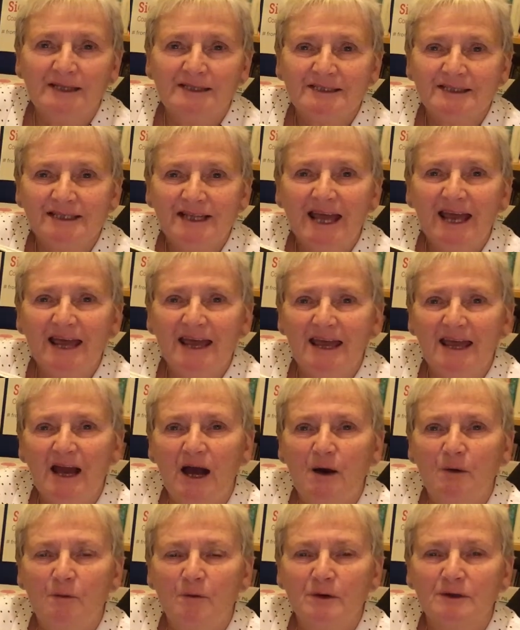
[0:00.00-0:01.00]
Today
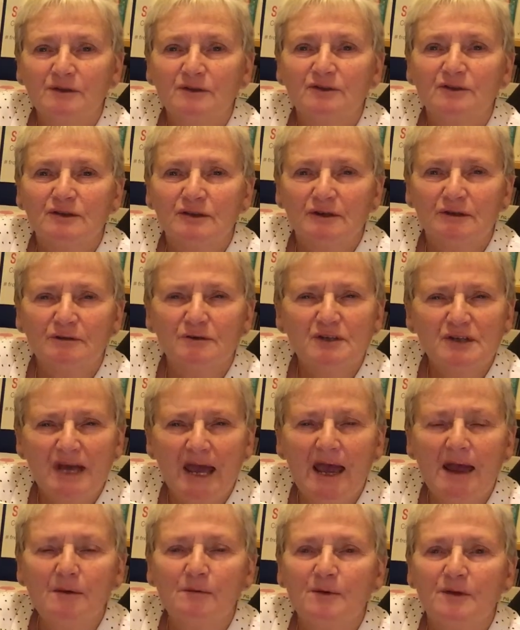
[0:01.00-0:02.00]
I want to
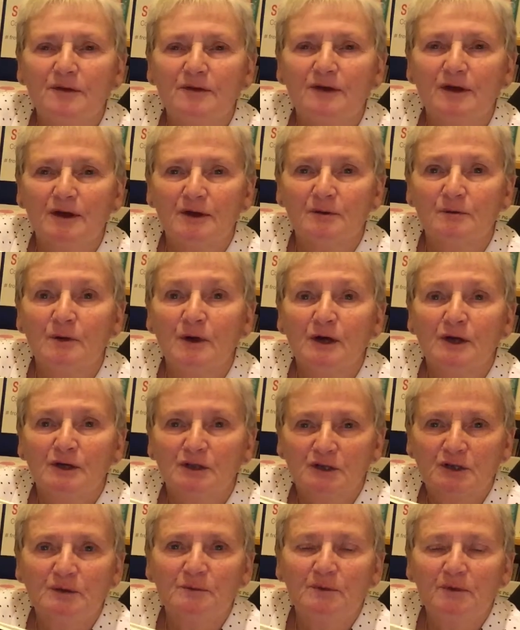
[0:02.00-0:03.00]
share with you
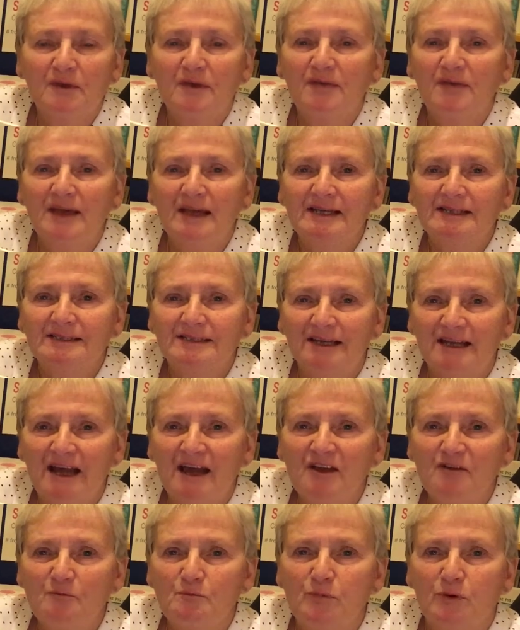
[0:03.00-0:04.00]
some of the things that
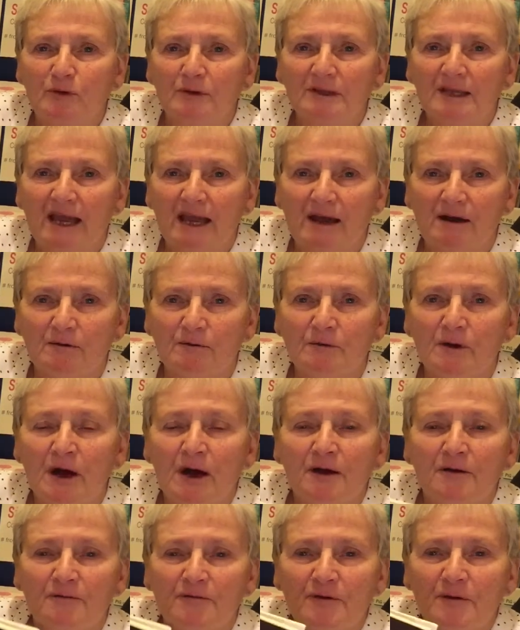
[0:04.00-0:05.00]
I've pulled out
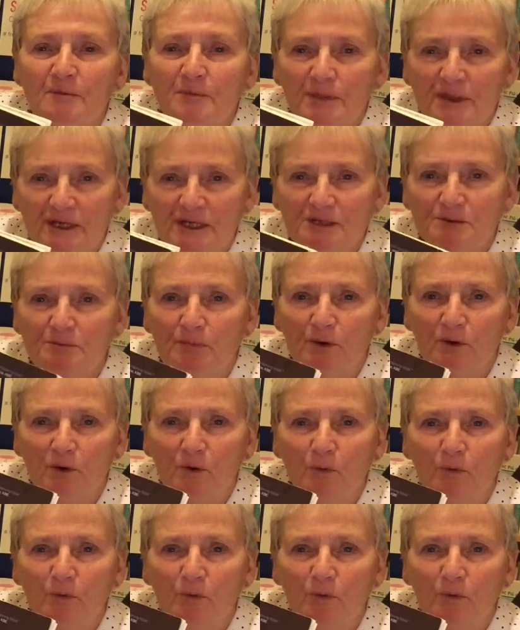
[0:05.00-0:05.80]
from this book,